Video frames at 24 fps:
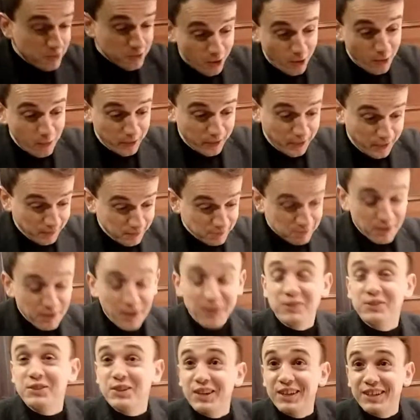okay.
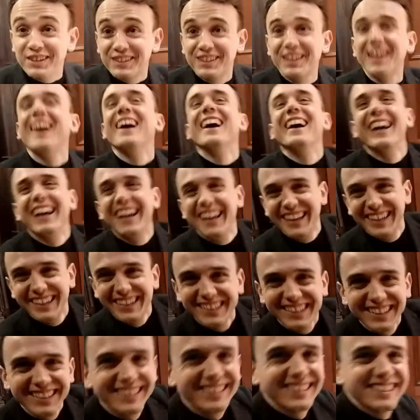No, I've heard people
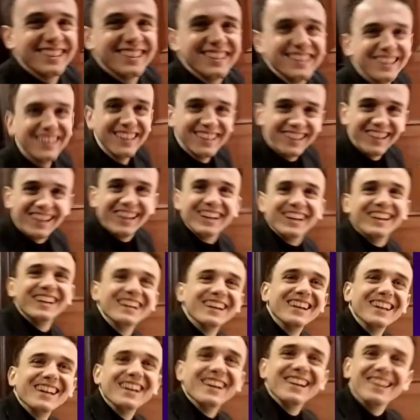brag they had 3.
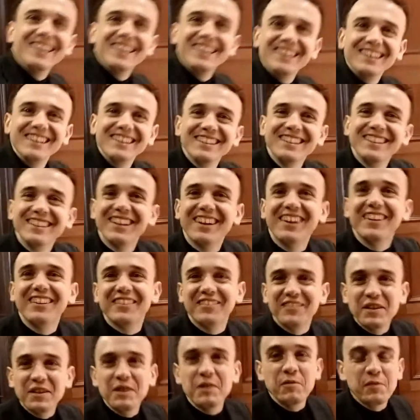You've got 5, so
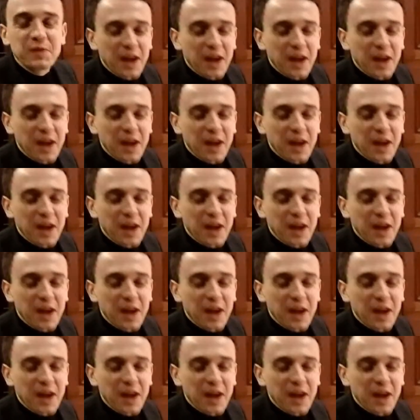that's